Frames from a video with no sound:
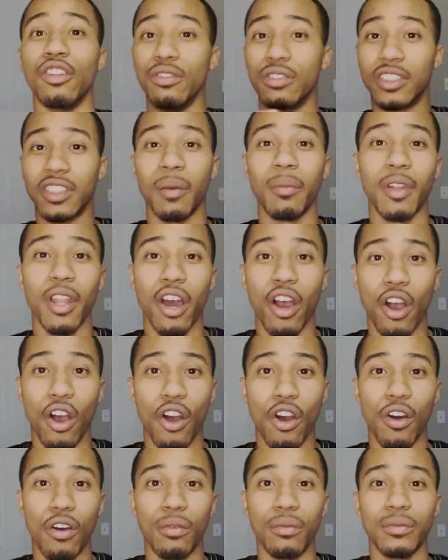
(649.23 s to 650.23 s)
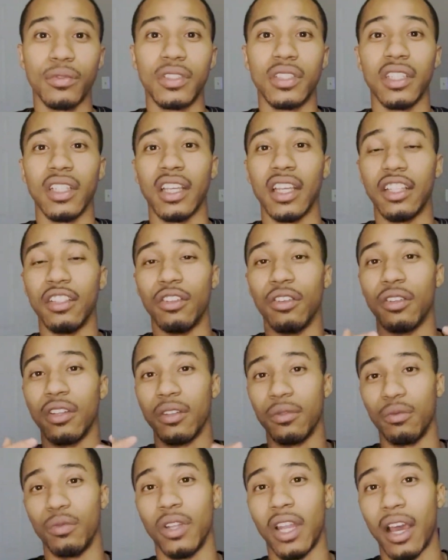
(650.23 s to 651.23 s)
Some of the homes,
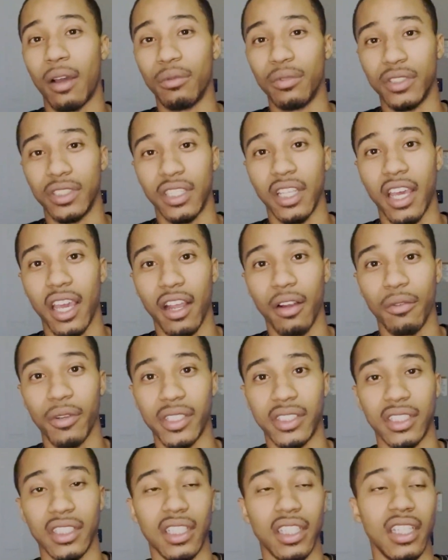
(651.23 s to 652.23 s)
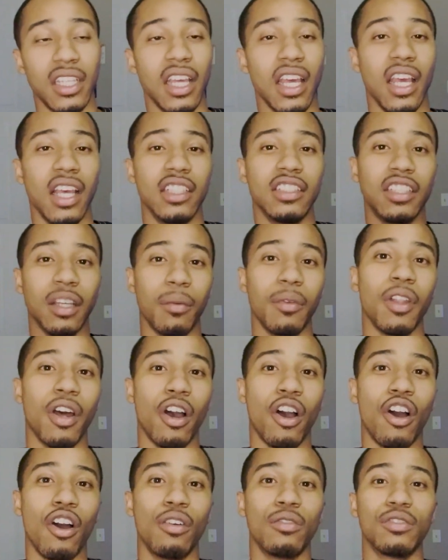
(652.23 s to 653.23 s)
when I was there recently, some of the
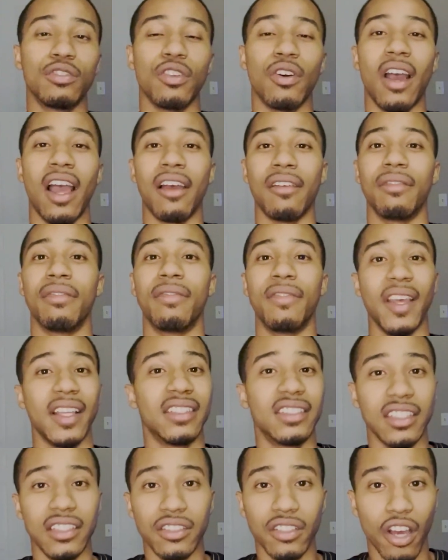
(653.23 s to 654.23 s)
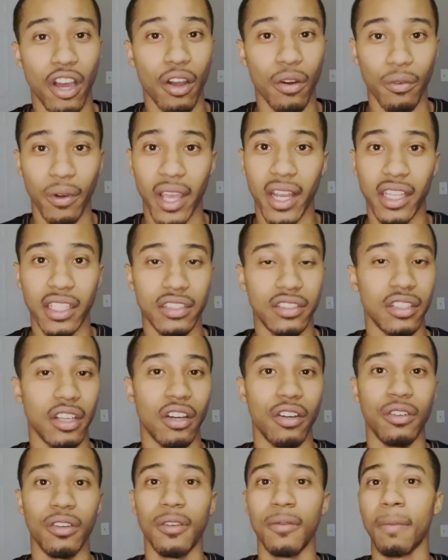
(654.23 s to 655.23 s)
homes, have fences already.
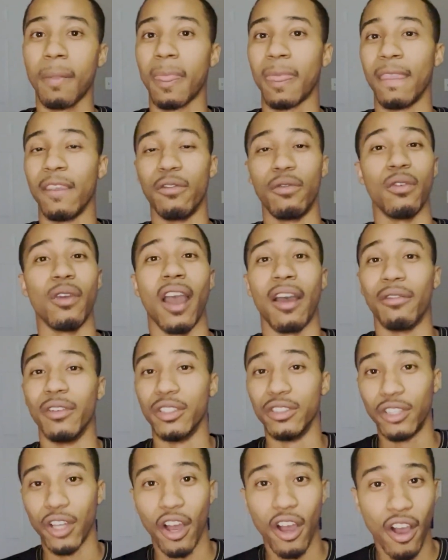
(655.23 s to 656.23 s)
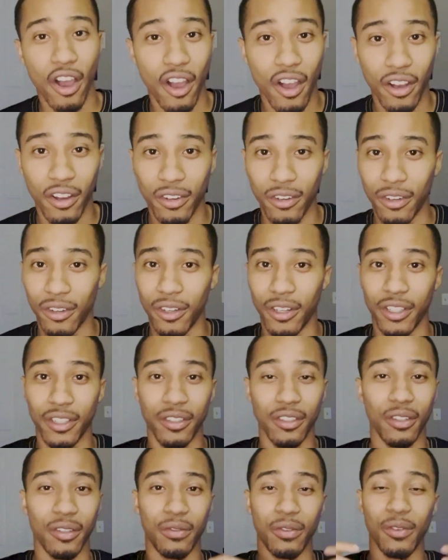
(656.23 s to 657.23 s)
So if you have a dog or,
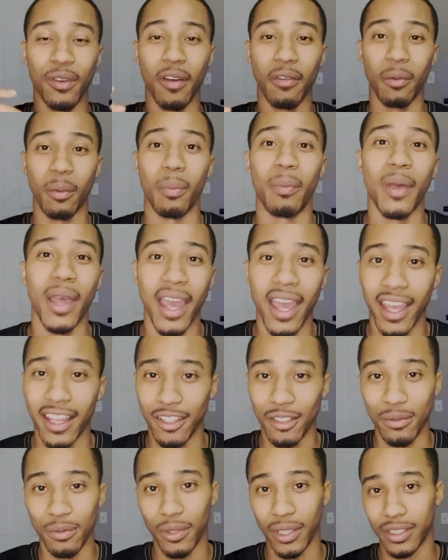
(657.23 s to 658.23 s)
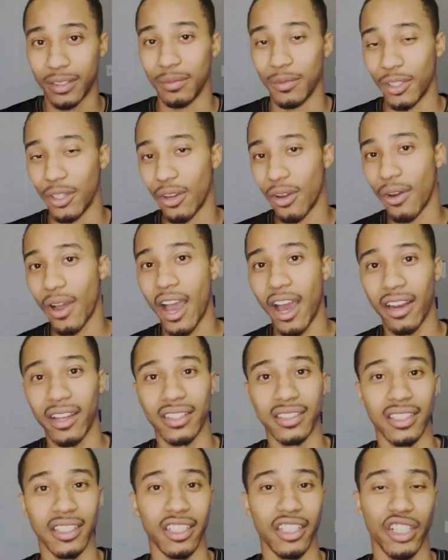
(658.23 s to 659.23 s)
if you have a pet, you want them to go out
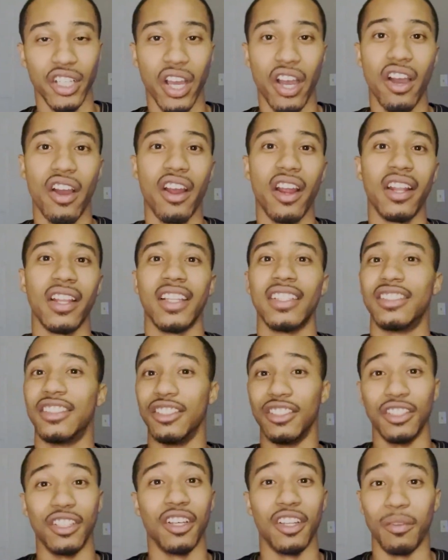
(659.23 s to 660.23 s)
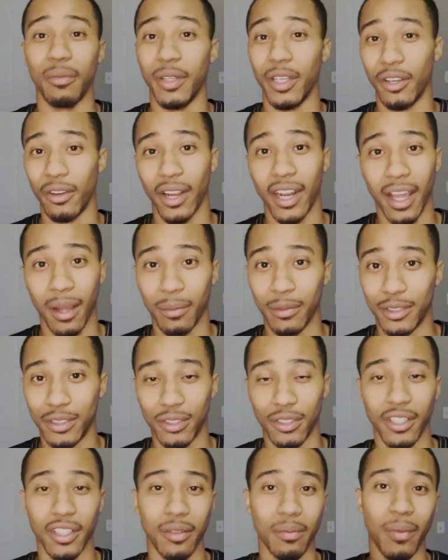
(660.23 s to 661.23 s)
into the yard, this is going to be a great
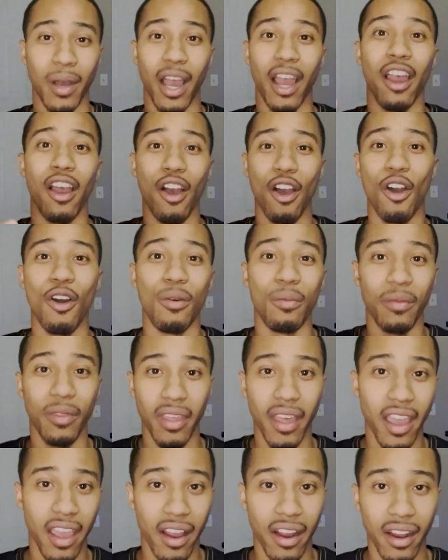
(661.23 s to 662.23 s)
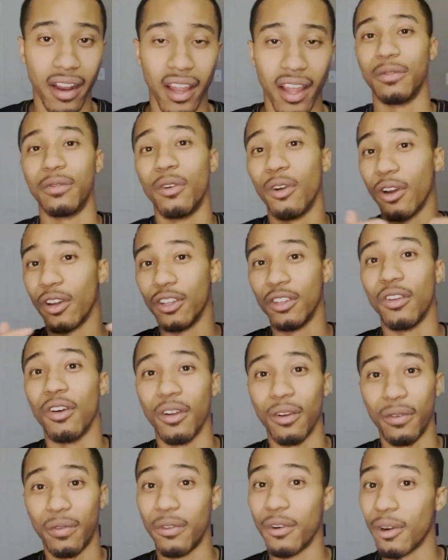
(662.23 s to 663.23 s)
opportunity to buy a home there for, an
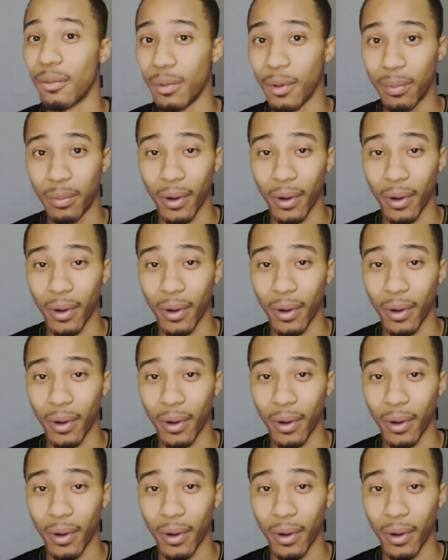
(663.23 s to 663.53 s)
affordable